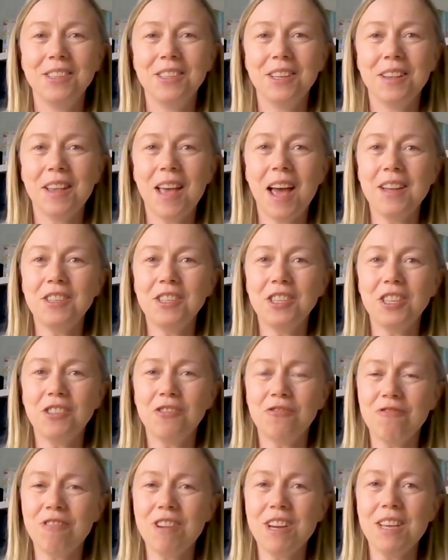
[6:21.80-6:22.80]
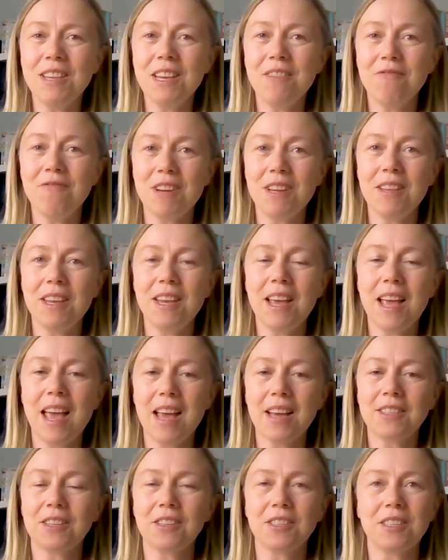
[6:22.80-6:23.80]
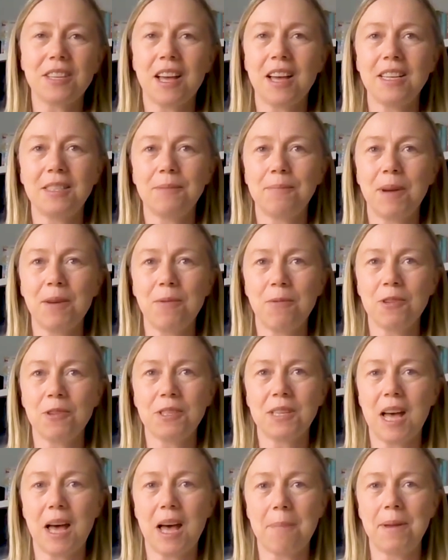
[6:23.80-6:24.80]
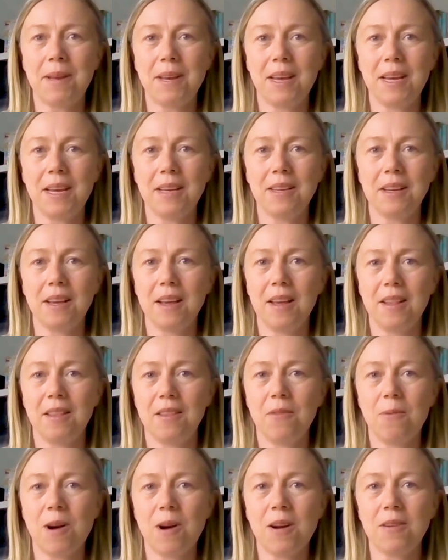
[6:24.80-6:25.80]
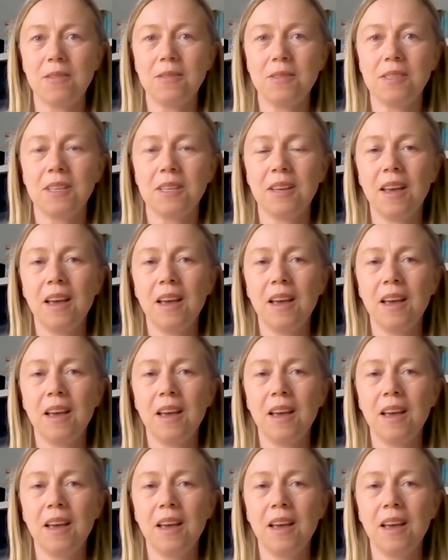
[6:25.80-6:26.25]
And she's really, really exercised by what's happening in the world.